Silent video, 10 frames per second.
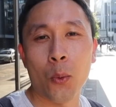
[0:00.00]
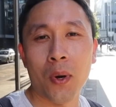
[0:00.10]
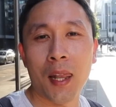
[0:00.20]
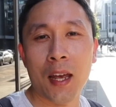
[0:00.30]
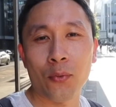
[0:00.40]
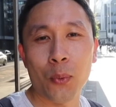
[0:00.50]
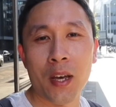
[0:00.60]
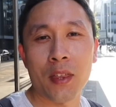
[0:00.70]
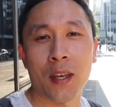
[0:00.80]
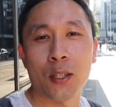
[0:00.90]
we're left
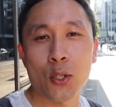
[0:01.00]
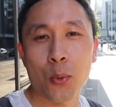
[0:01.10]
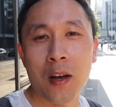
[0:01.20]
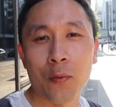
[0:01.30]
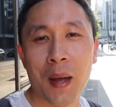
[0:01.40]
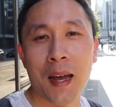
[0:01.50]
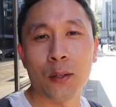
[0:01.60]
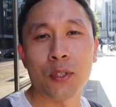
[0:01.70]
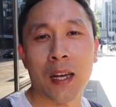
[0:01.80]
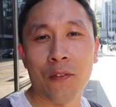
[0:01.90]
with
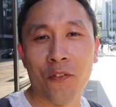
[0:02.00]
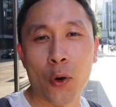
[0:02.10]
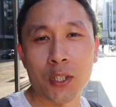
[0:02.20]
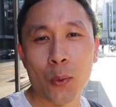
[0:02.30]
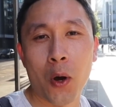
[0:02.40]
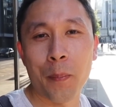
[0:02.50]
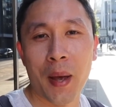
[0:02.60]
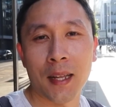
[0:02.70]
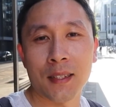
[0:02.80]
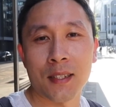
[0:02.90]

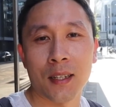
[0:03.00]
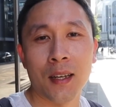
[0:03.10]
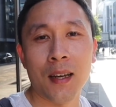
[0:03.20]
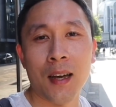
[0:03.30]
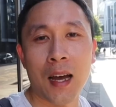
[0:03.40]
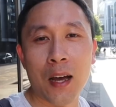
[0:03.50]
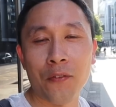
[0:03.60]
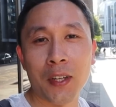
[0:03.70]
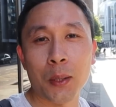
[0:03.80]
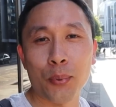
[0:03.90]
£12.41. I'm
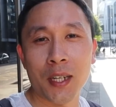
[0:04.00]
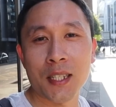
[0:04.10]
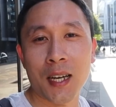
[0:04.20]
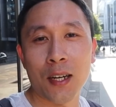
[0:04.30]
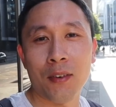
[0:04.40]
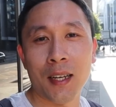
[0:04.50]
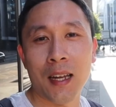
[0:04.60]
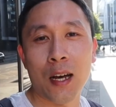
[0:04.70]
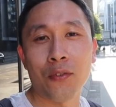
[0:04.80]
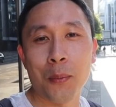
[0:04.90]
feeling pretty tired right
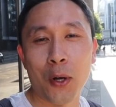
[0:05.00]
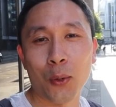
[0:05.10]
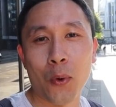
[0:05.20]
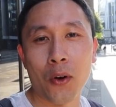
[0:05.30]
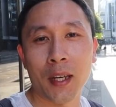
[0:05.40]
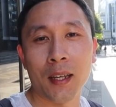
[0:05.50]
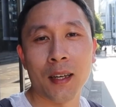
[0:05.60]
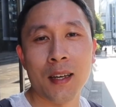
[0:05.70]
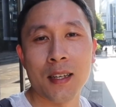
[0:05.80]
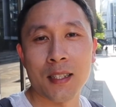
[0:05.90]
now from all the walking,
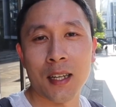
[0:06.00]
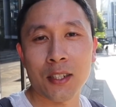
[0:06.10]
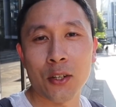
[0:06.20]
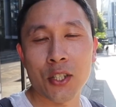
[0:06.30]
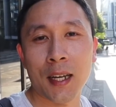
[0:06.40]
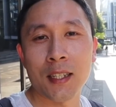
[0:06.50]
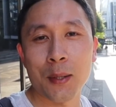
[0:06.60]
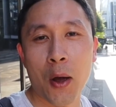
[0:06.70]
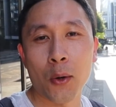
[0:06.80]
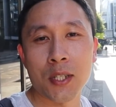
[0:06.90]
so let's go check
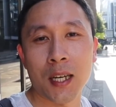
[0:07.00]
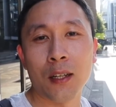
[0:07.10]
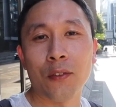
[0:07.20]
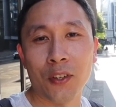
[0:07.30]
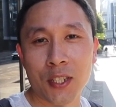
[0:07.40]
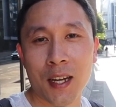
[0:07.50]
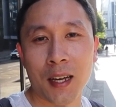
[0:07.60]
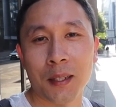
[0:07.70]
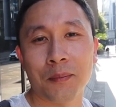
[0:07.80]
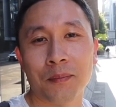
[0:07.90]
into my hotel for tonight.